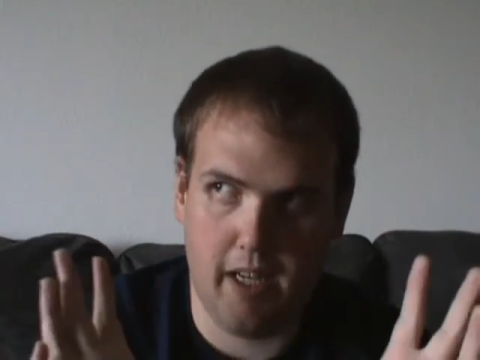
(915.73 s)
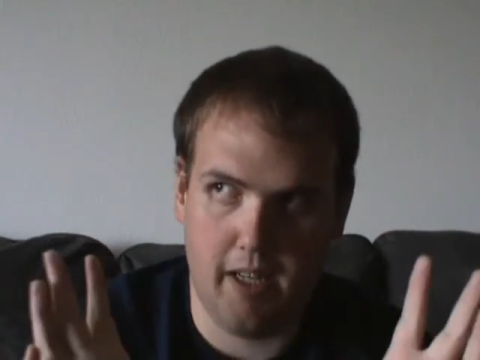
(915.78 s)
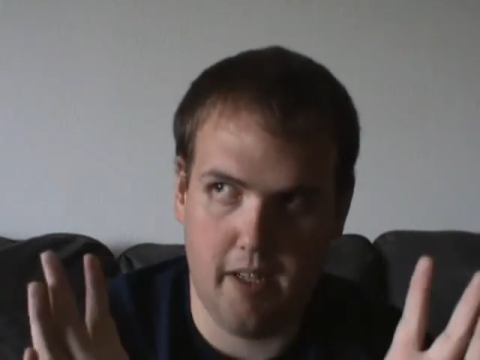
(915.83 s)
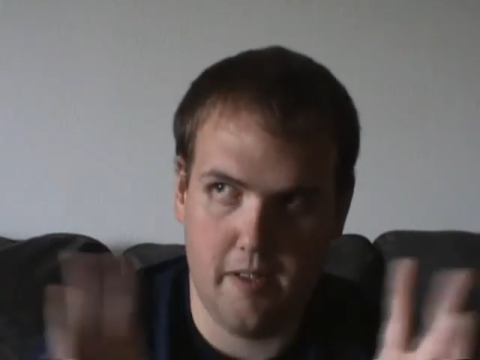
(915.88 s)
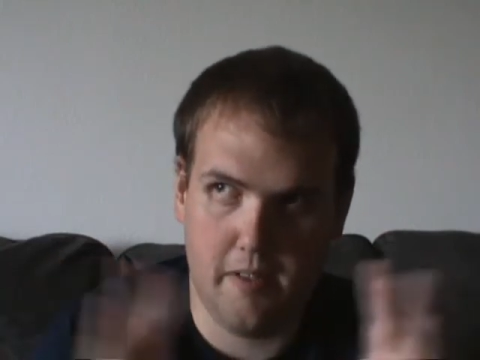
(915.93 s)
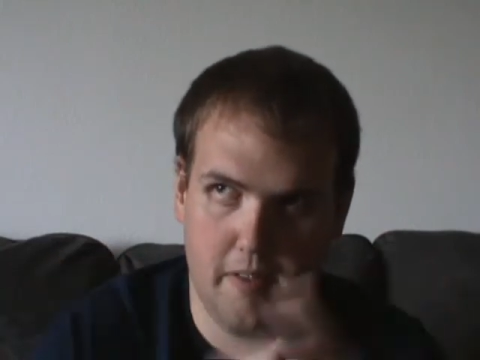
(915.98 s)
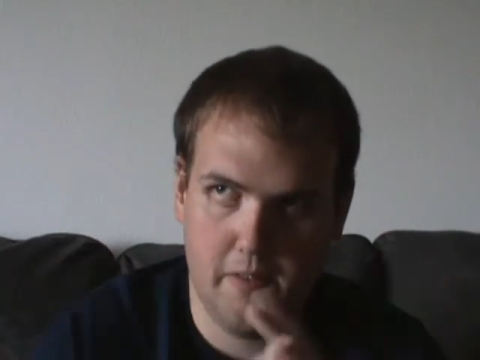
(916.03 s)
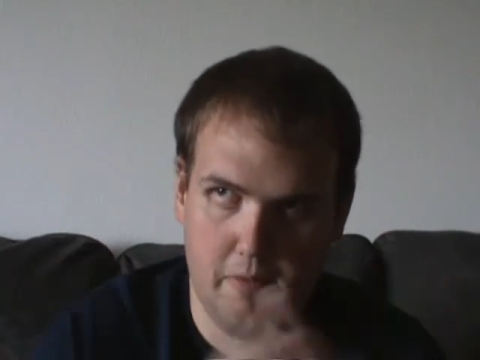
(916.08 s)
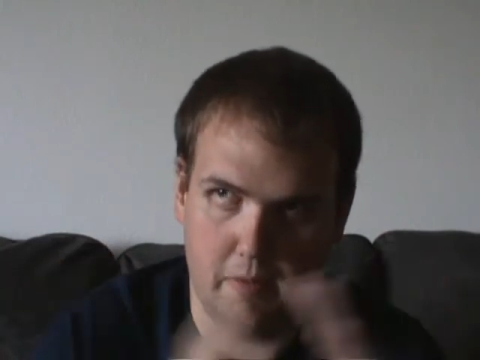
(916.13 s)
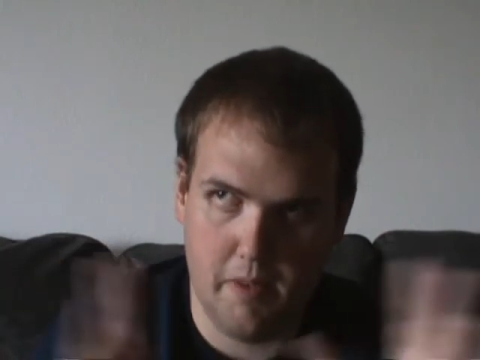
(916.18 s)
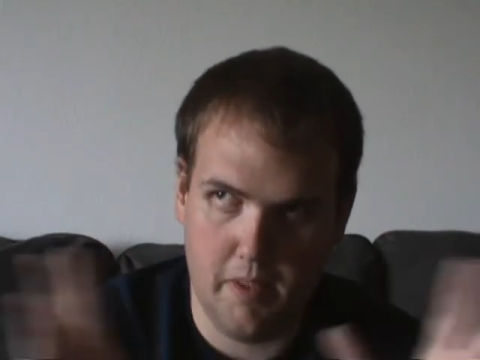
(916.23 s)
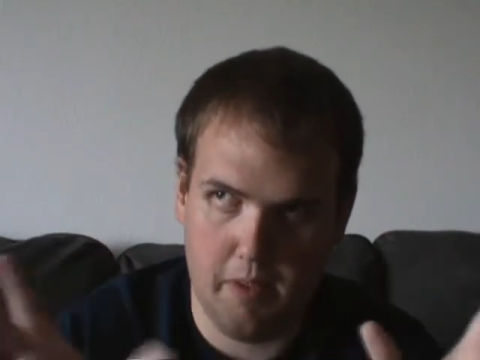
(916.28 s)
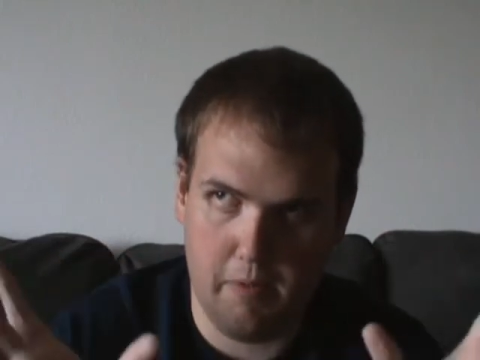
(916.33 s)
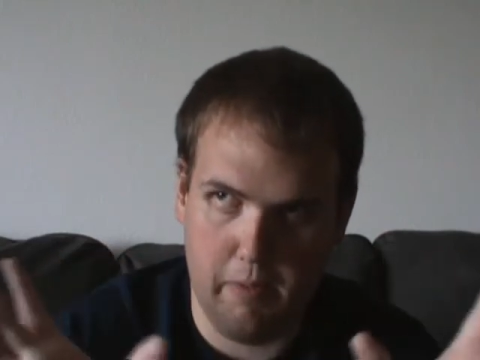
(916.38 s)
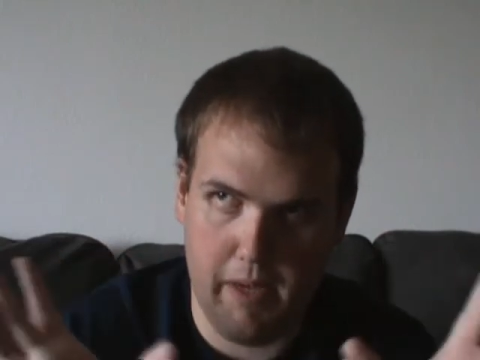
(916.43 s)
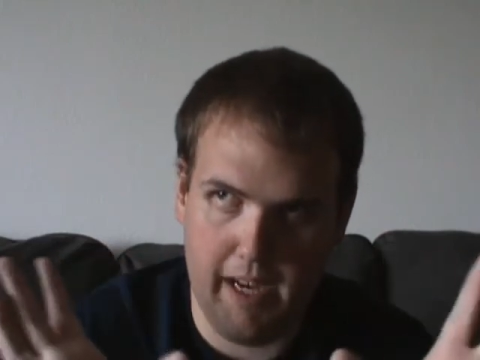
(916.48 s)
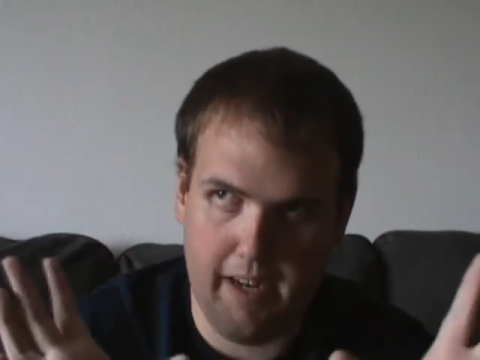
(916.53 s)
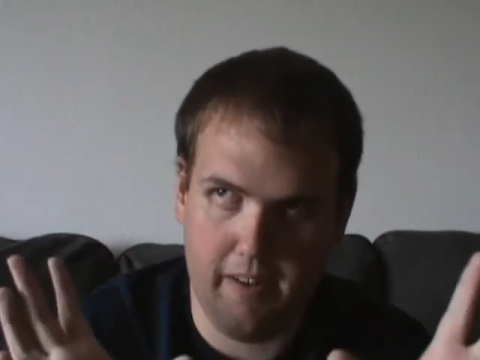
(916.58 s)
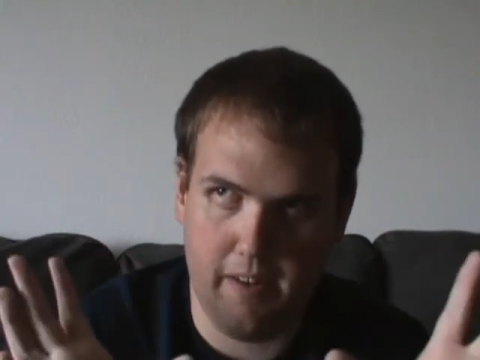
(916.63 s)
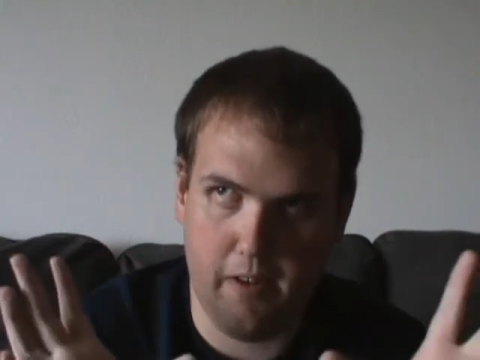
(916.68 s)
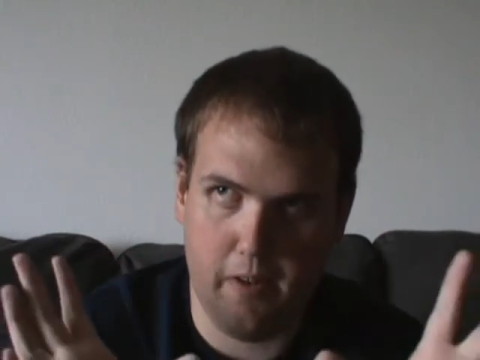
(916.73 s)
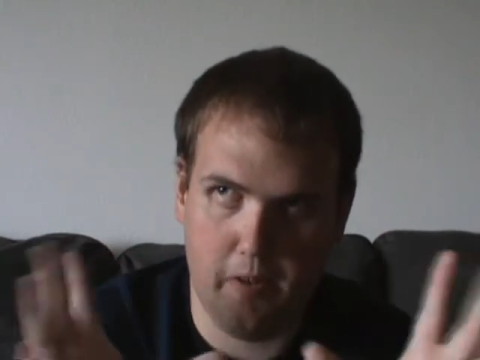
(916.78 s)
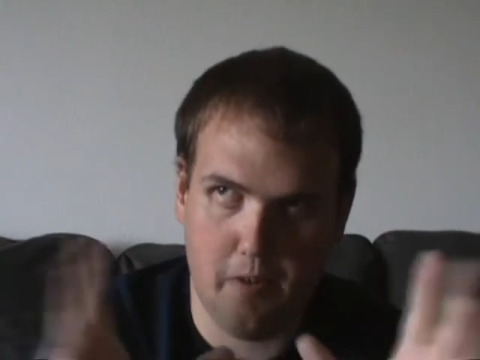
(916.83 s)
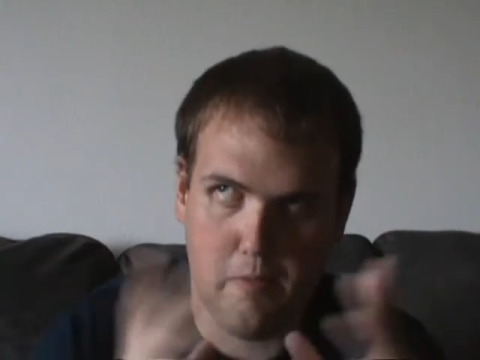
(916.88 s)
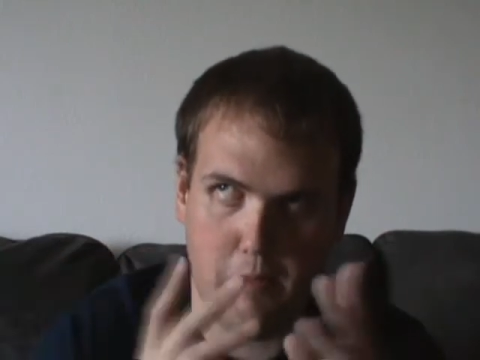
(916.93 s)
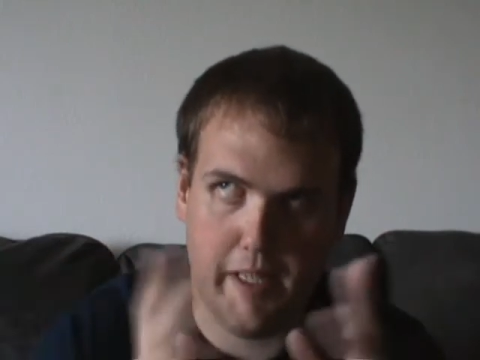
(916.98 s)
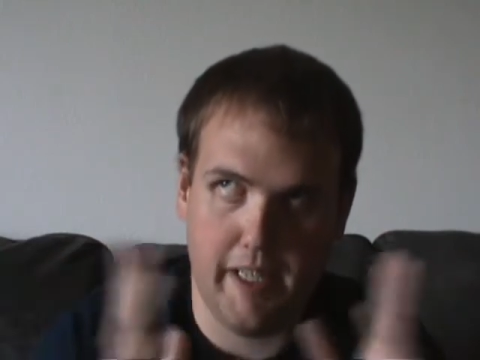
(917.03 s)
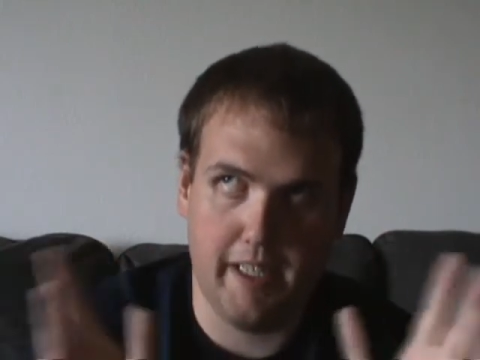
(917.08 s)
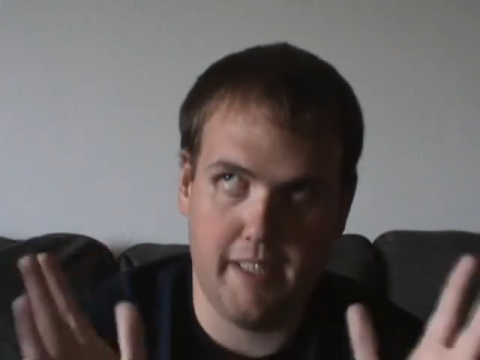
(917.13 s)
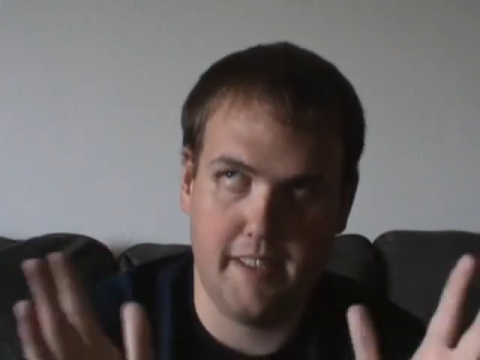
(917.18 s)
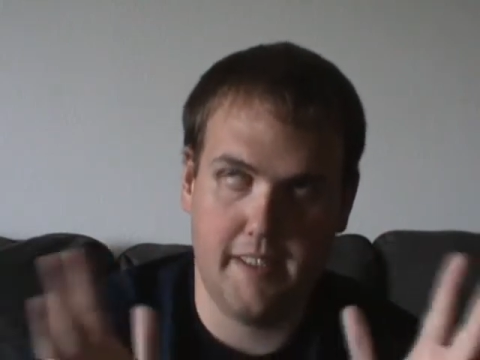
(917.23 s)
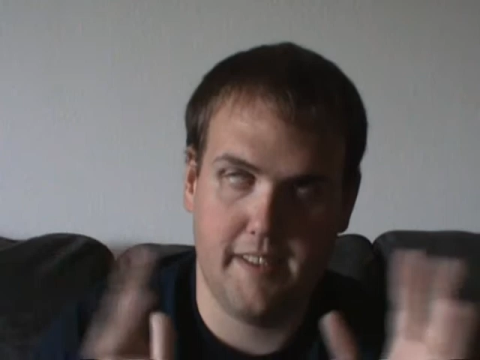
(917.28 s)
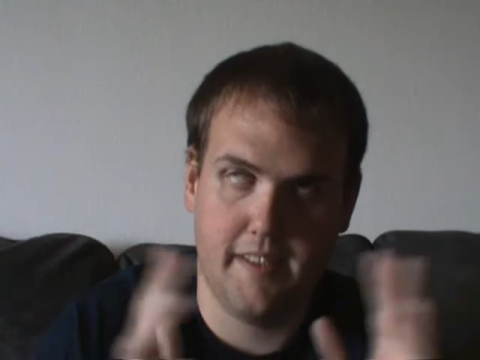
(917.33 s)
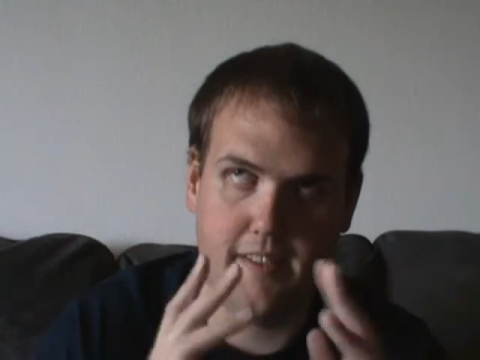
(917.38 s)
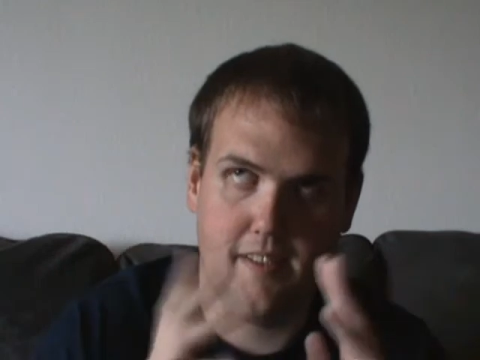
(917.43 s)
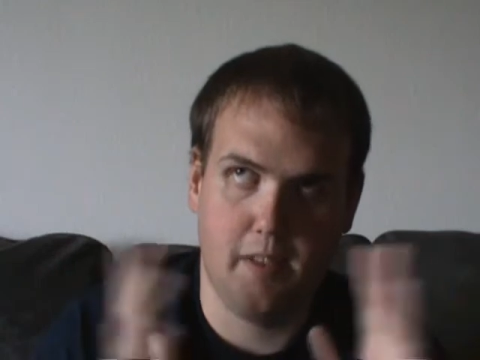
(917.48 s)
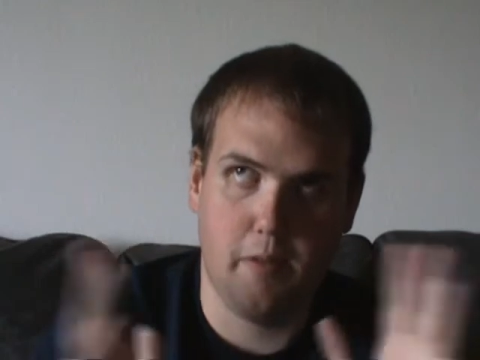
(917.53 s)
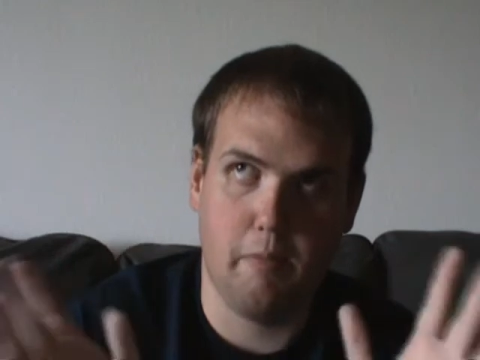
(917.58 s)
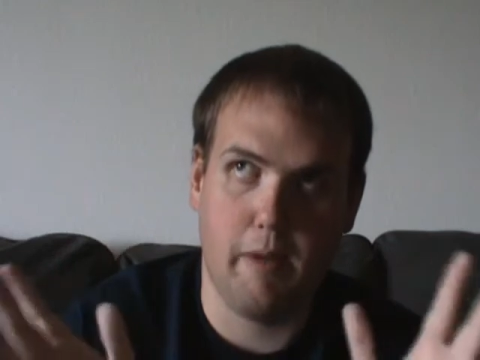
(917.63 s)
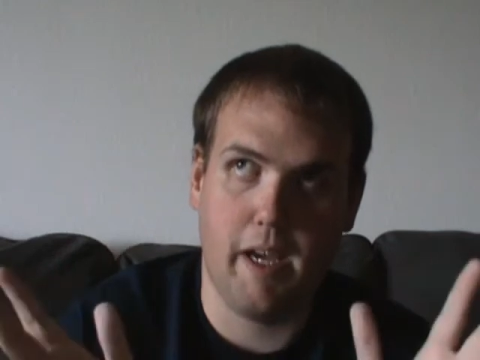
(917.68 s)
on with the background
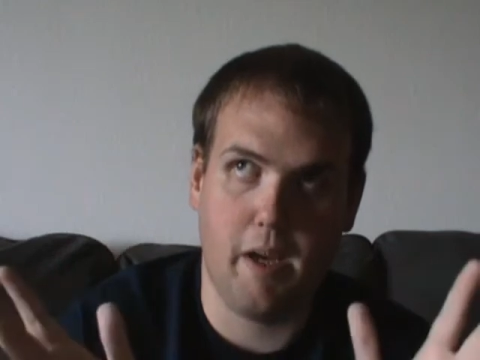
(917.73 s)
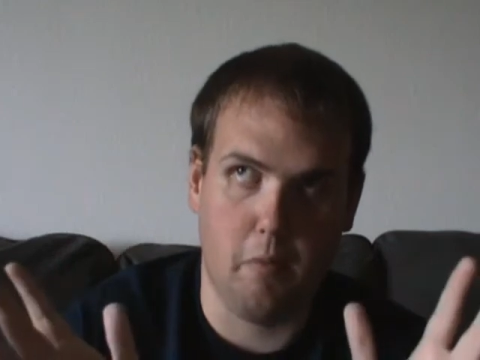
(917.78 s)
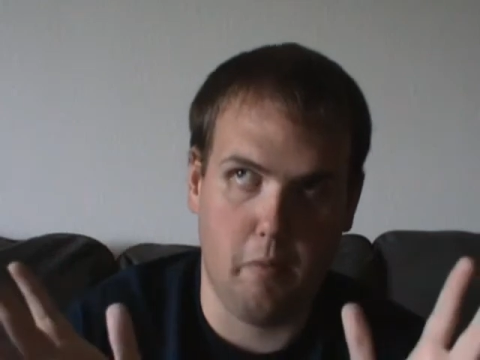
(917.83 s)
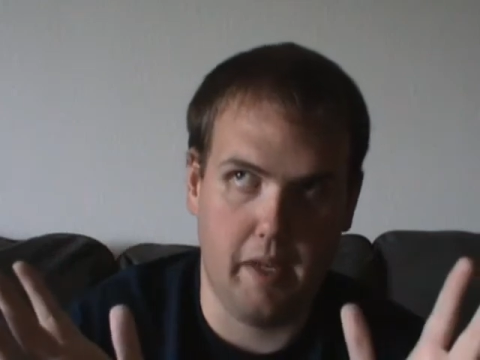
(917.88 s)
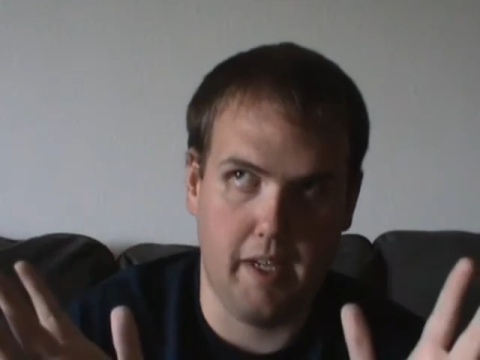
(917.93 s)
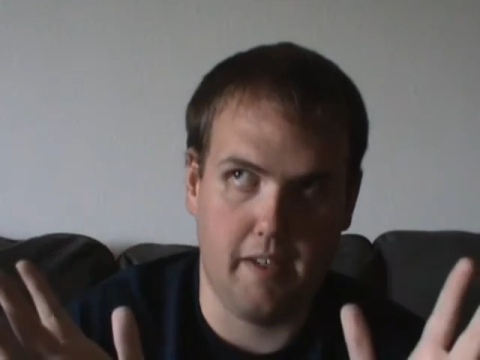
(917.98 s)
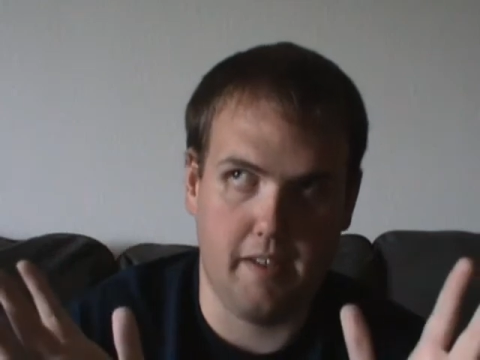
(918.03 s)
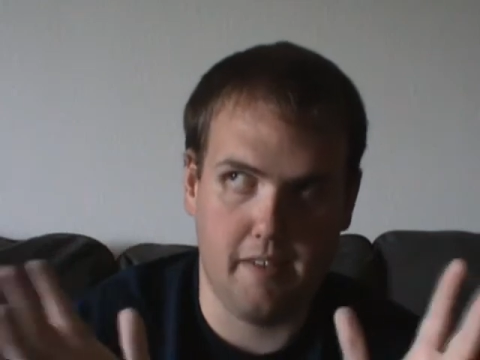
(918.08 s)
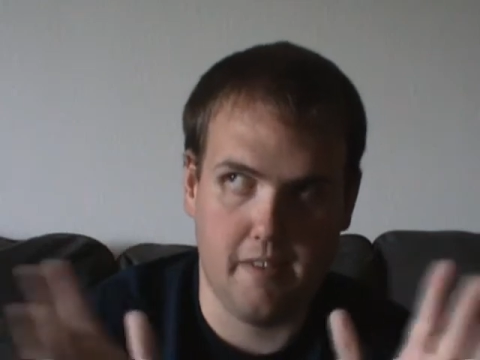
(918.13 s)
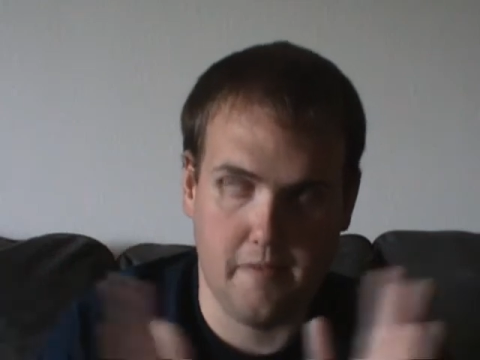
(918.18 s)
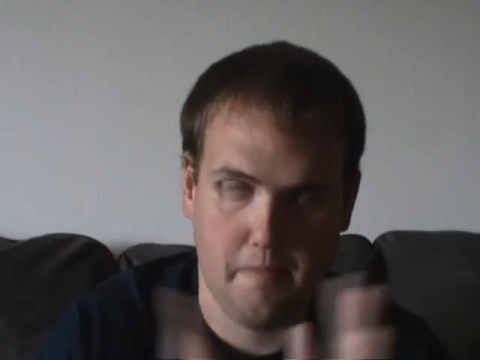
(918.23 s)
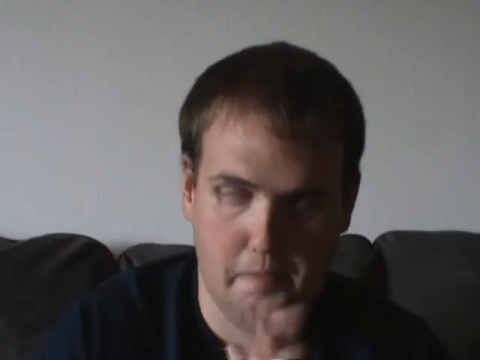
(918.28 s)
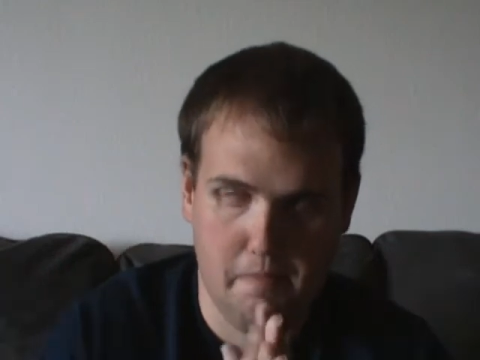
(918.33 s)
being the big wheel.